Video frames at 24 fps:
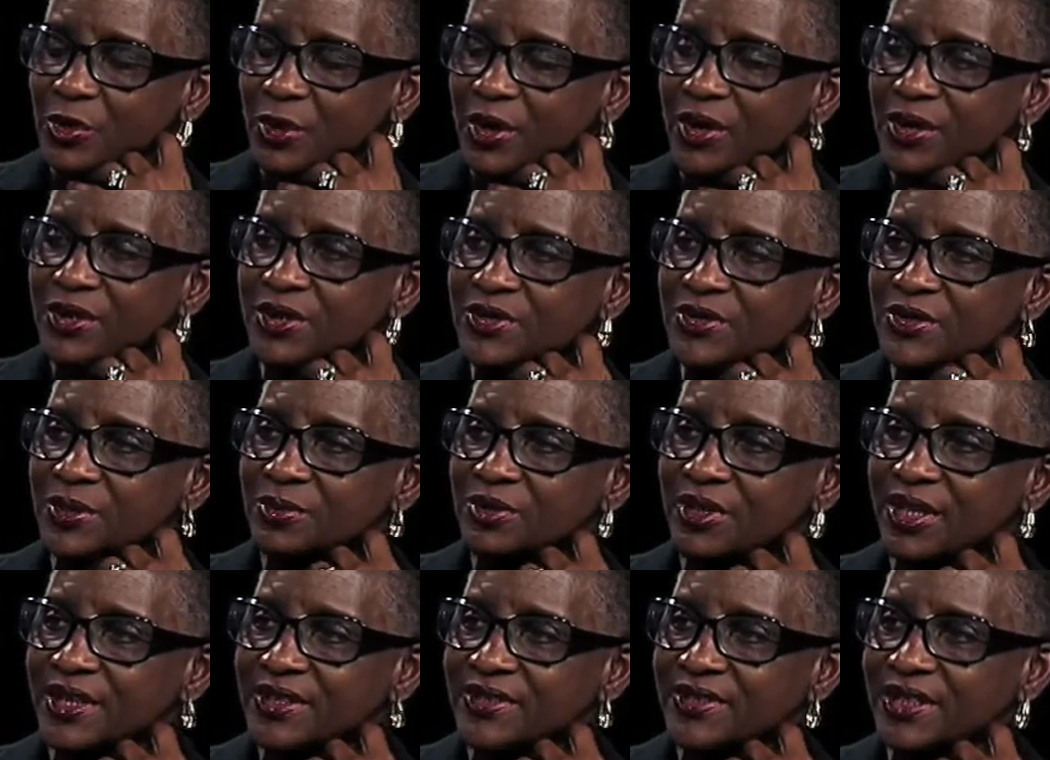Are you
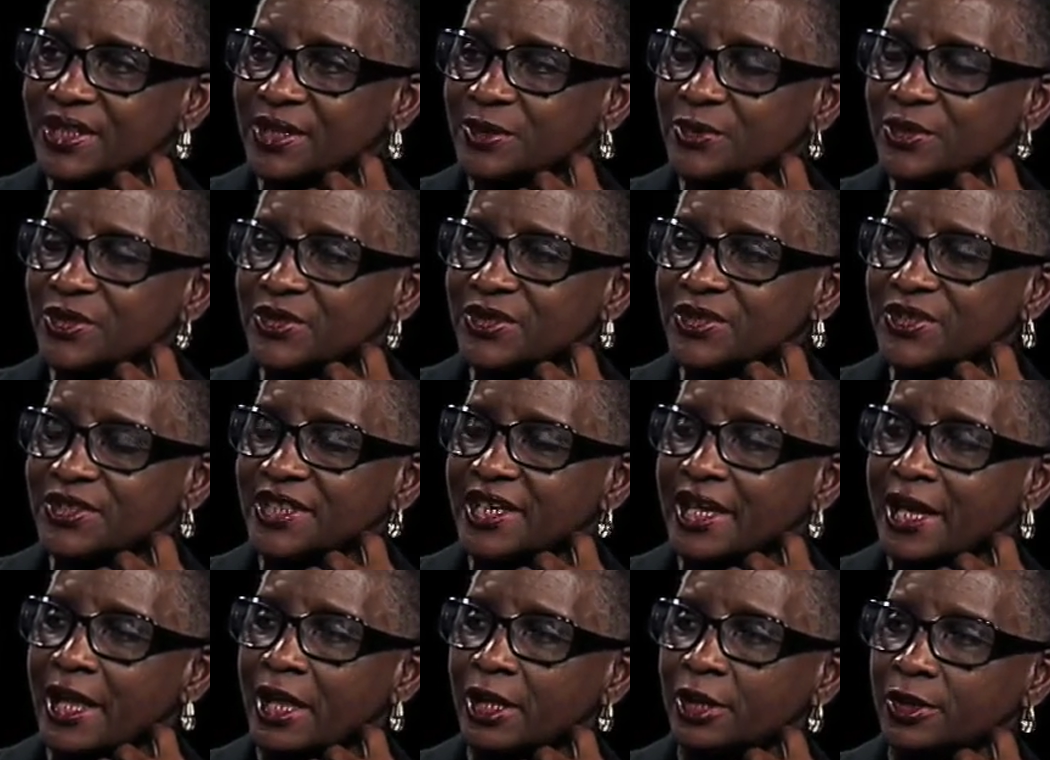surprised that it was a
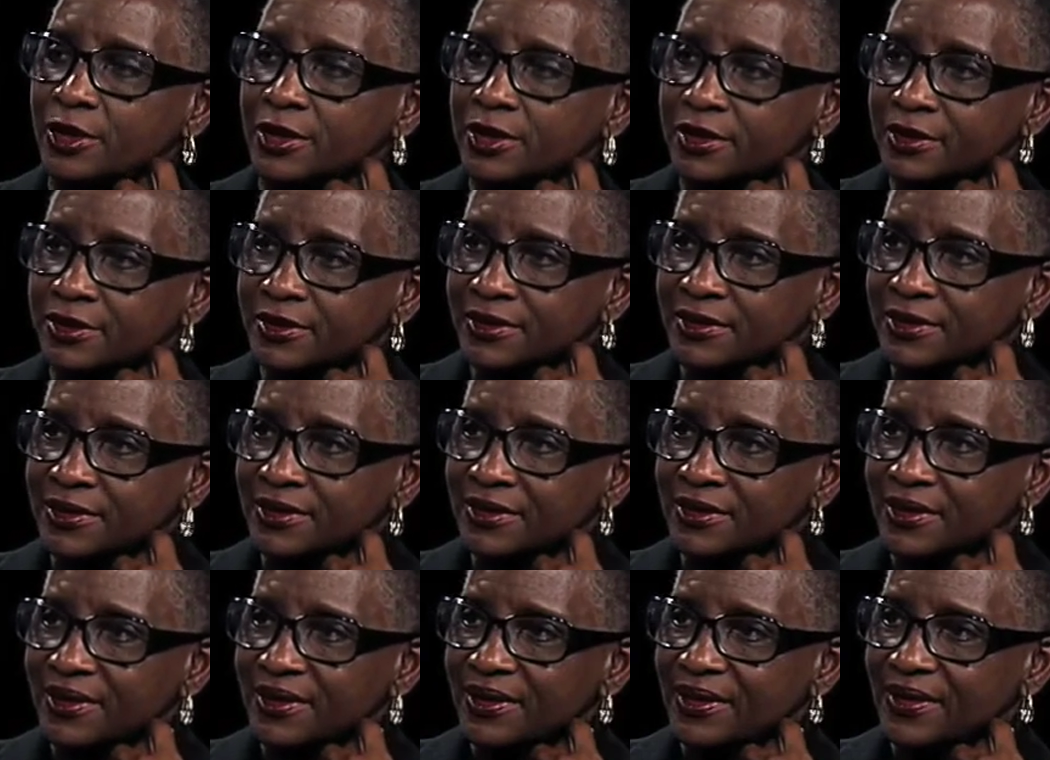scholar
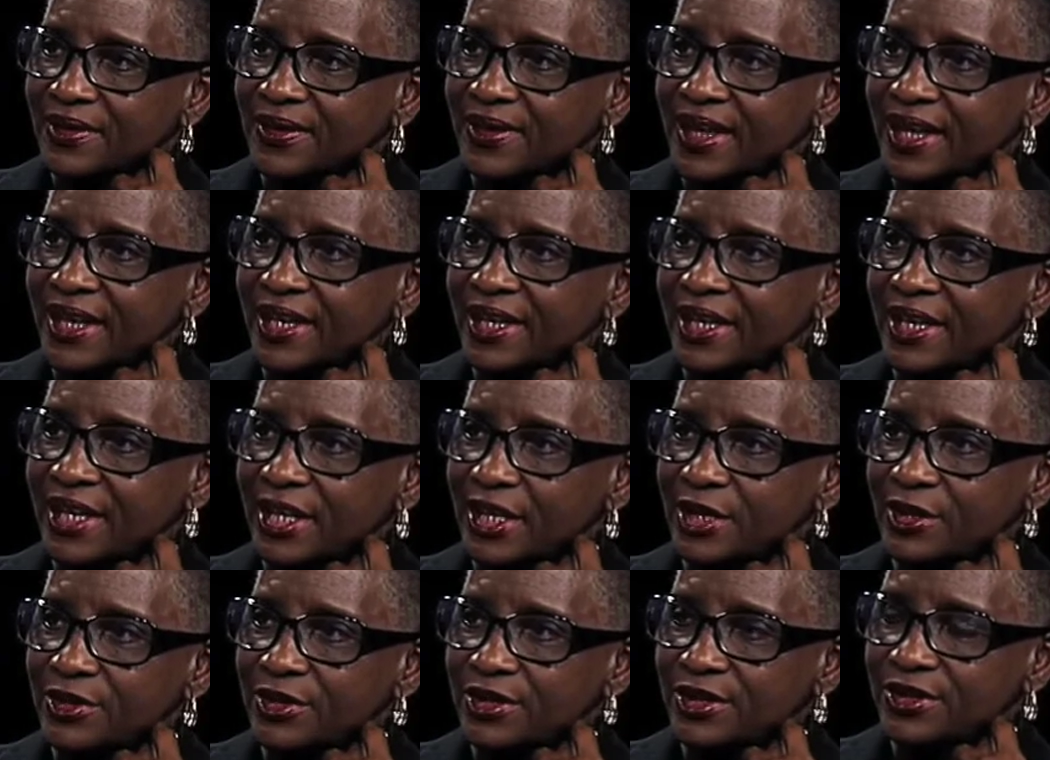that
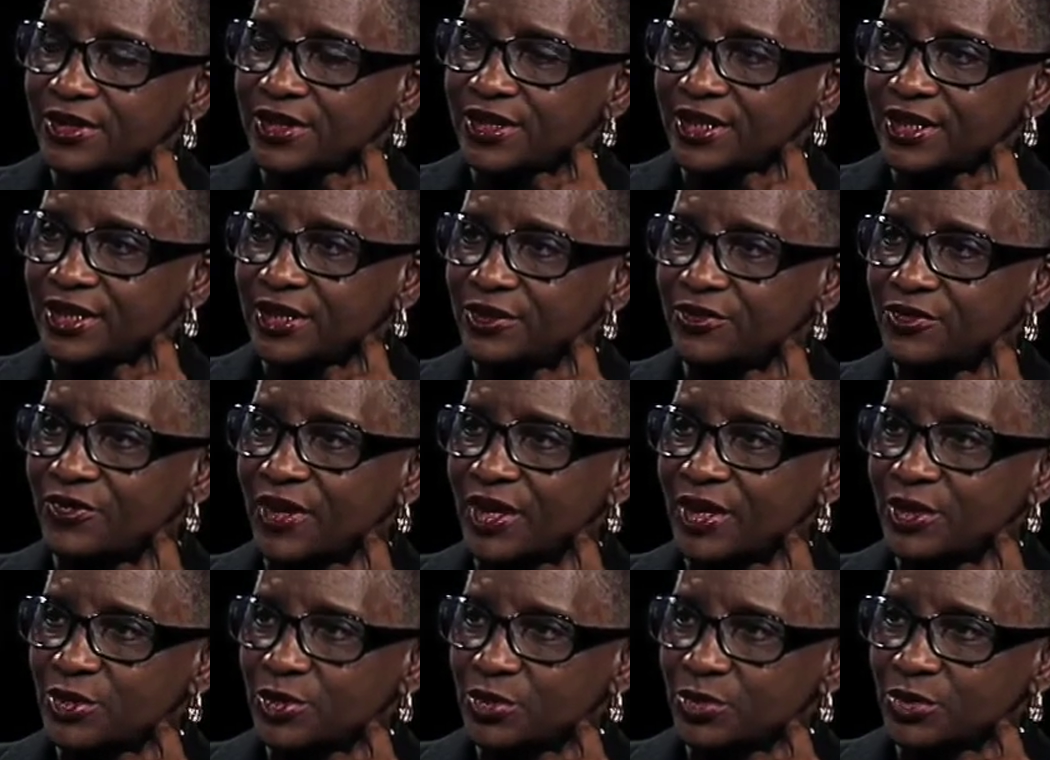led the
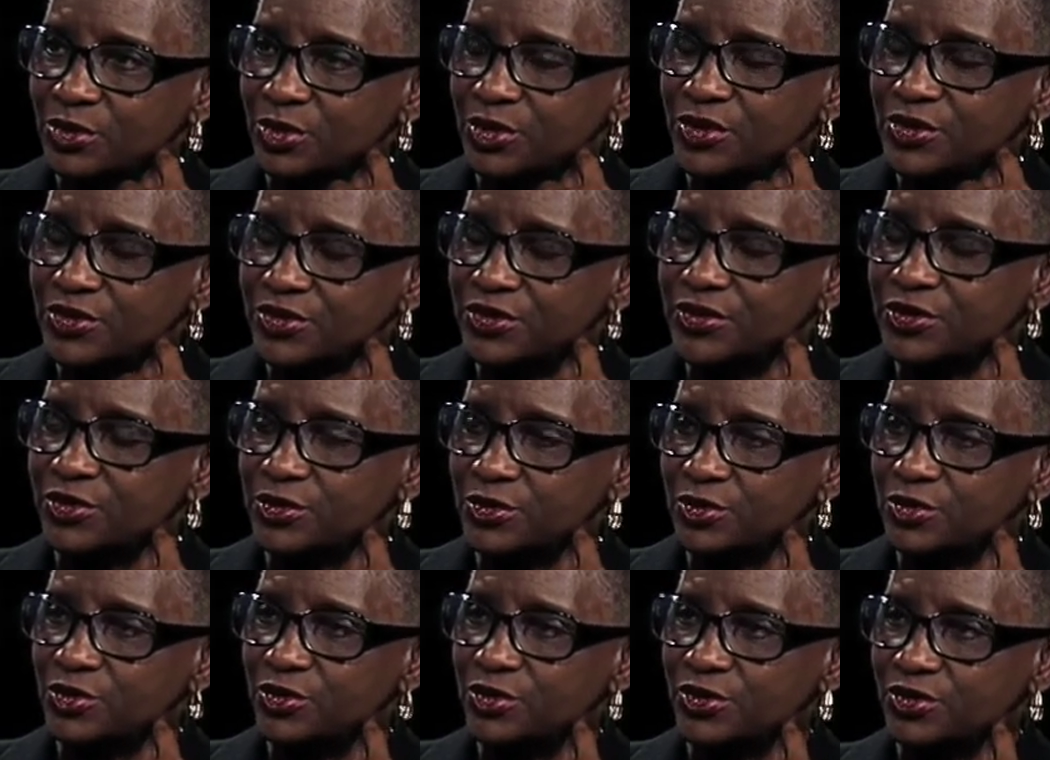final push
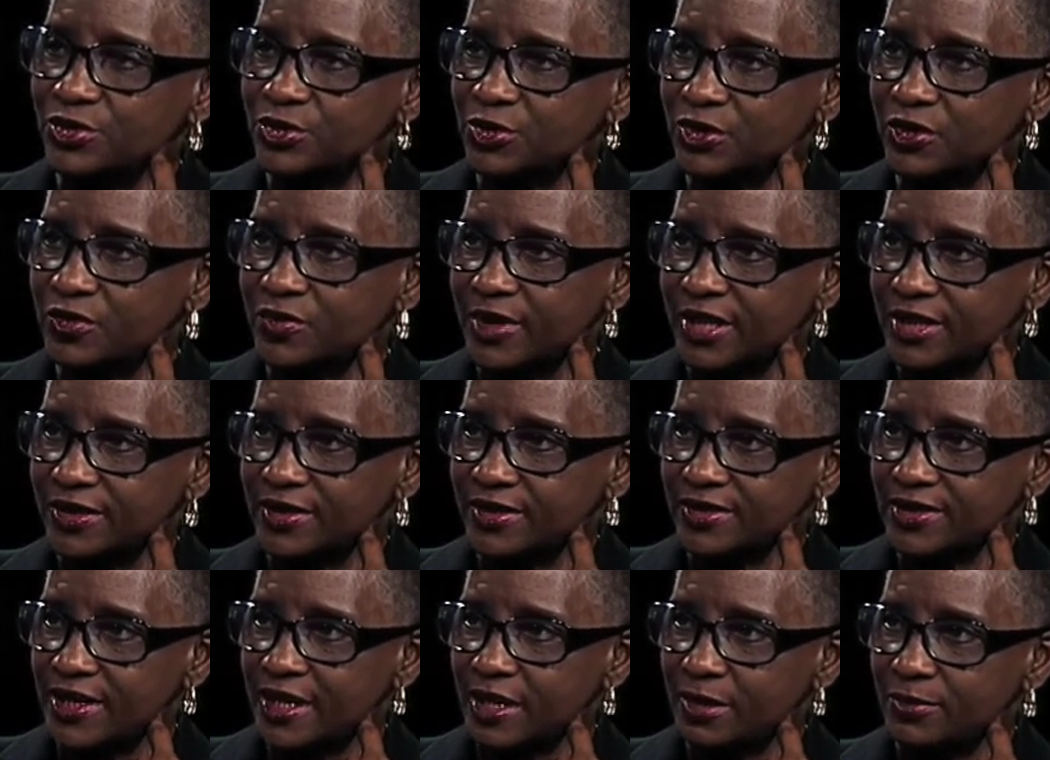to sort of make
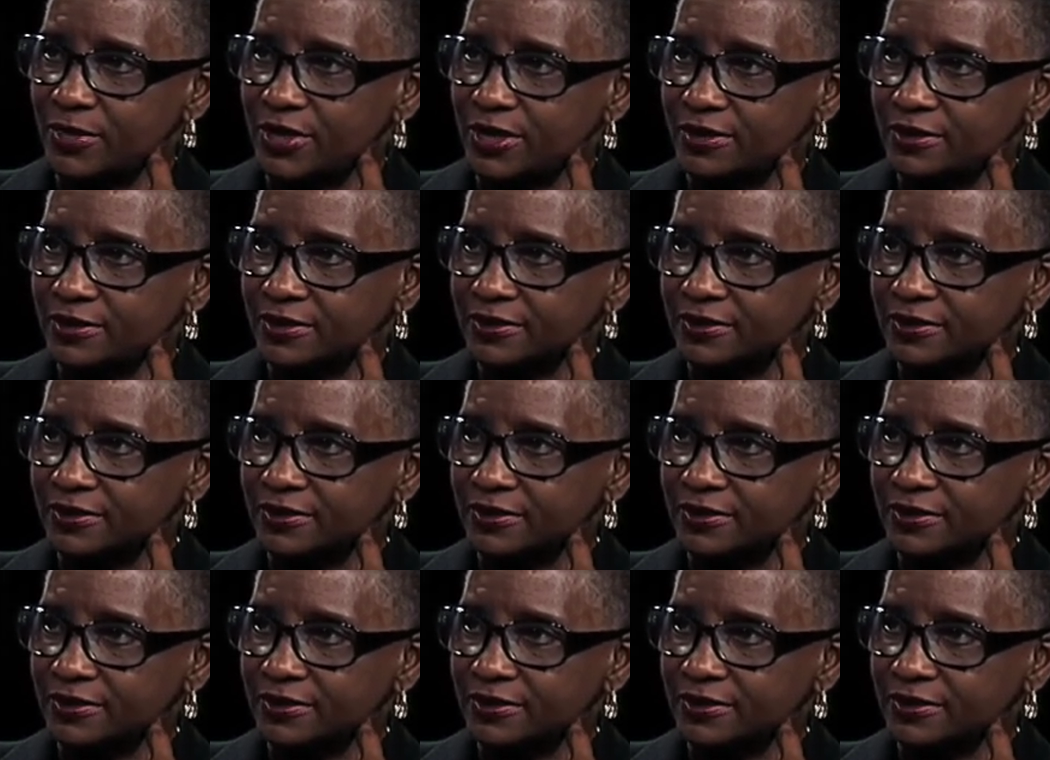this happen?